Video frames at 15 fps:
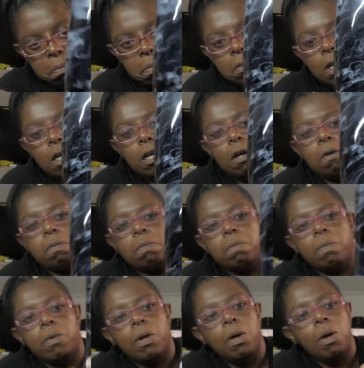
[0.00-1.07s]
Not at all.
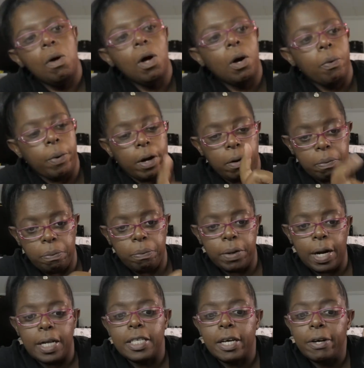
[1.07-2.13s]
Well, when
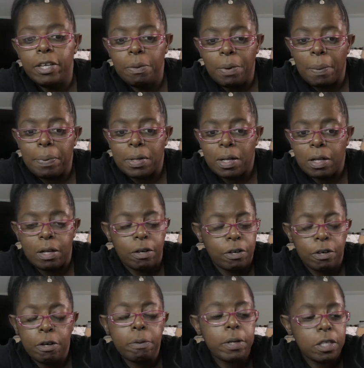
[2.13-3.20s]
I tell you where I put the glitter,
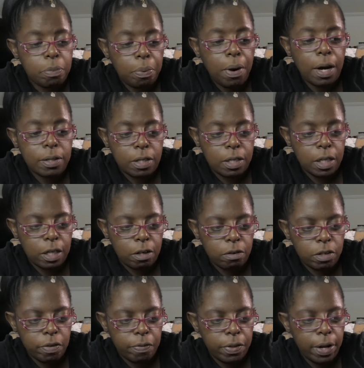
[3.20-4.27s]
you're going to be surprised if the glitter
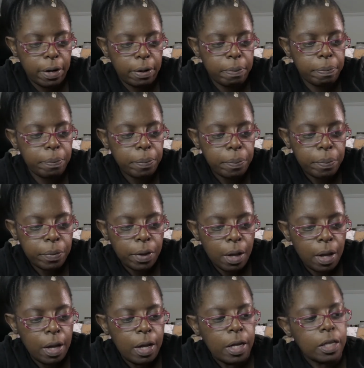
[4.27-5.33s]
is even there.
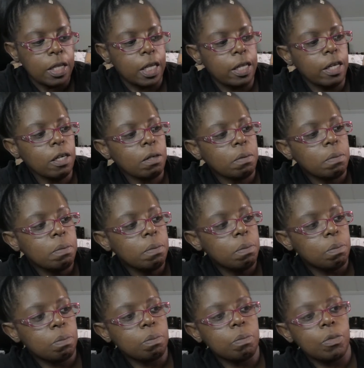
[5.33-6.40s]
The glitter
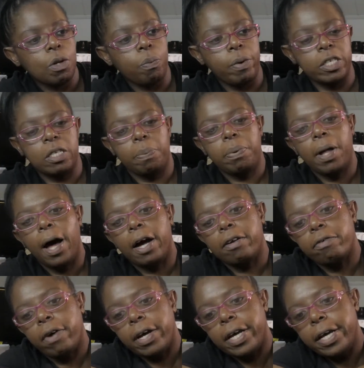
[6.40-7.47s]
was applied
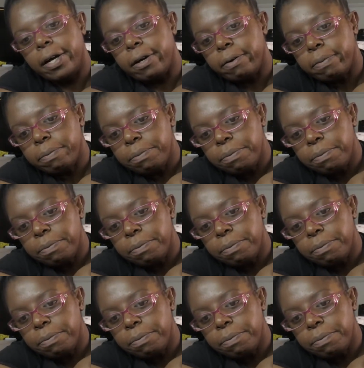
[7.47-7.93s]
right here.